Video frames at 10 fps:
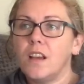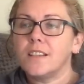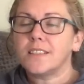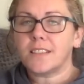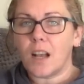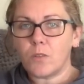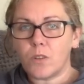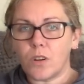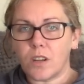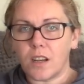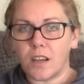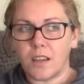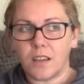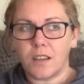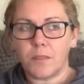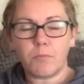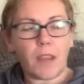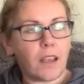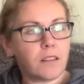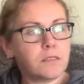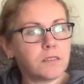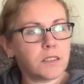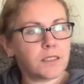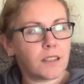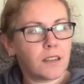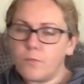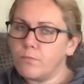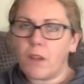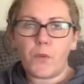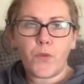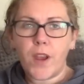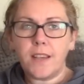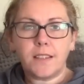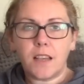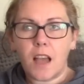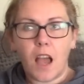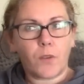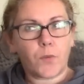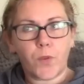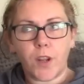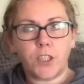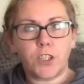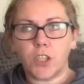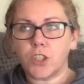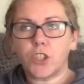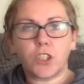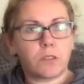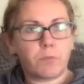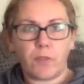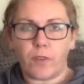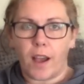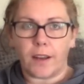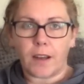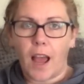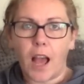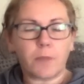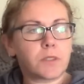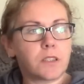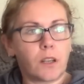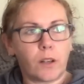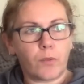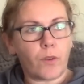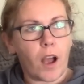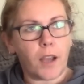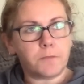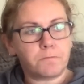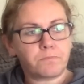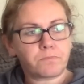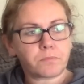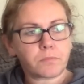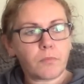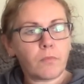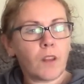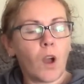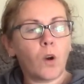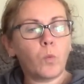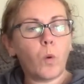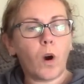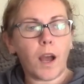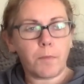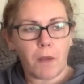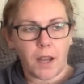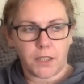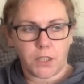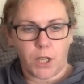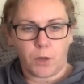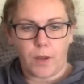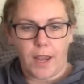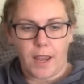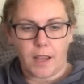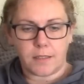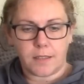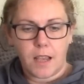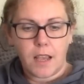slow cooker meals. My freezer and fridge should be fine, absolutely fine. What I might do is